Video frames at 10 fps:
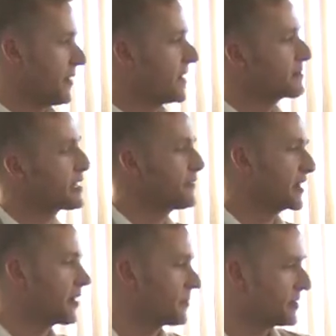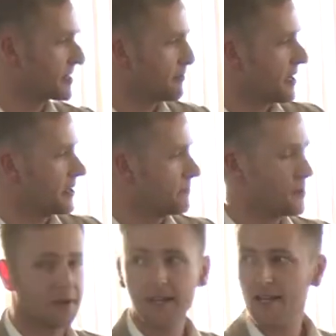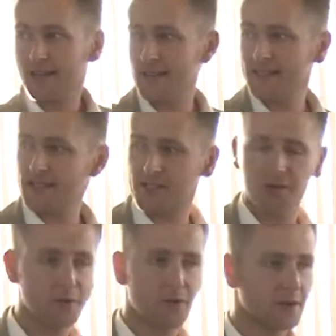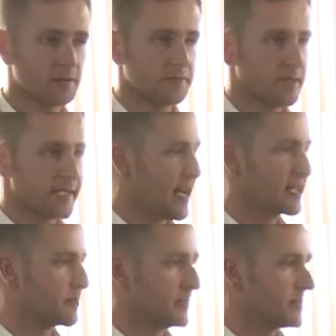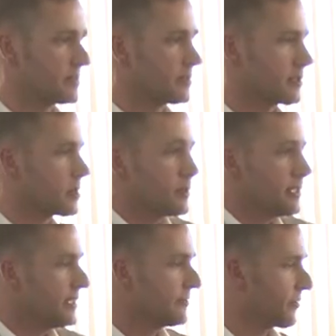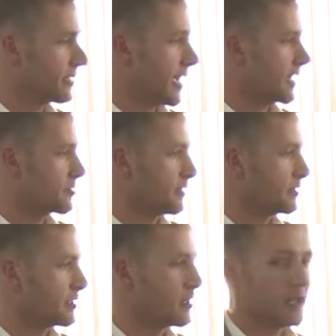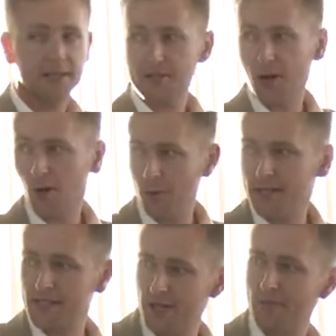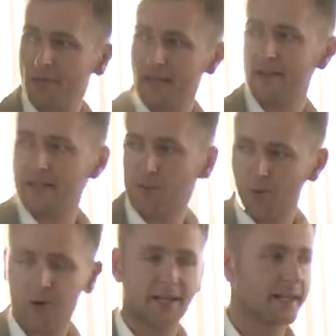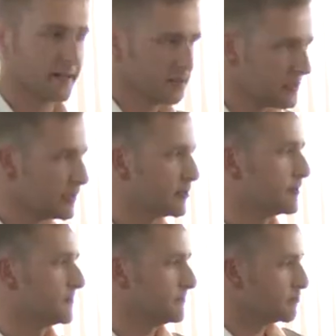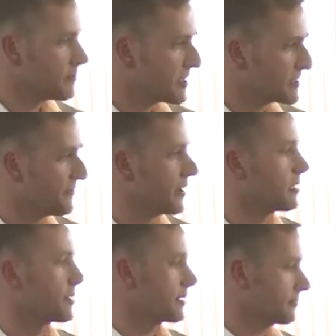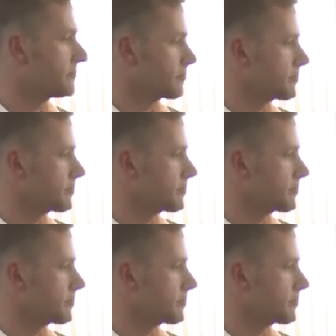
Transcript: and then I'm saving another one to my computer. This, there's no more attachments. There's no more need for attachments. It's always going to be this working, developing.